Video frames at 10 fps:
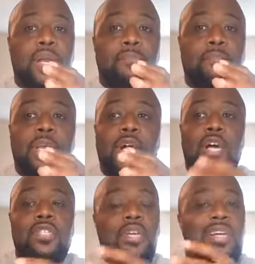
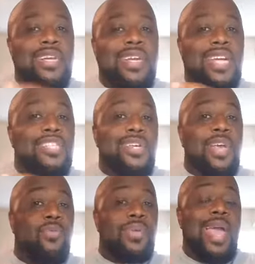because of the connection
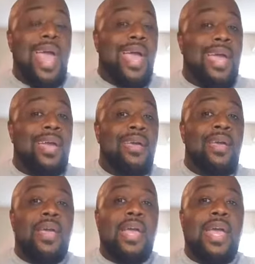that we had,
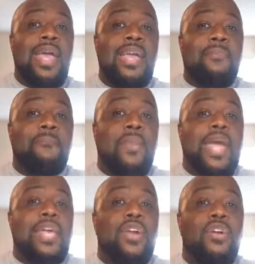it
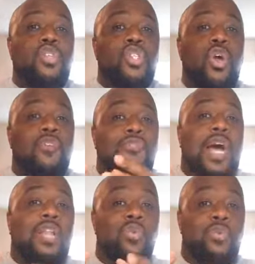made her start
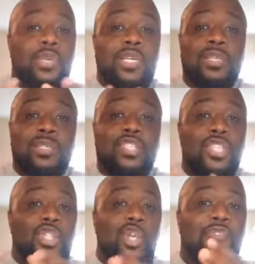following me.
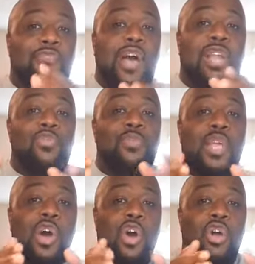She started following me
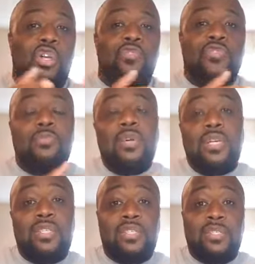all over the
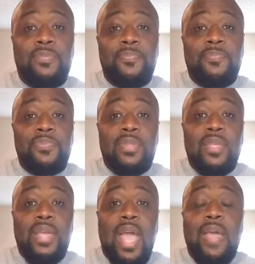months.
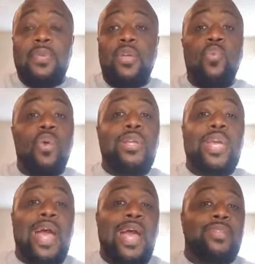And then one
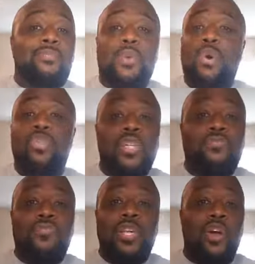day I had posted a
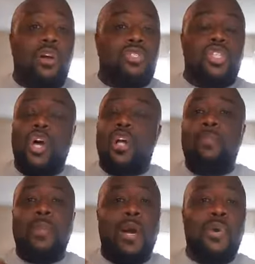video. I was talking
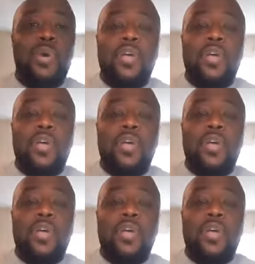about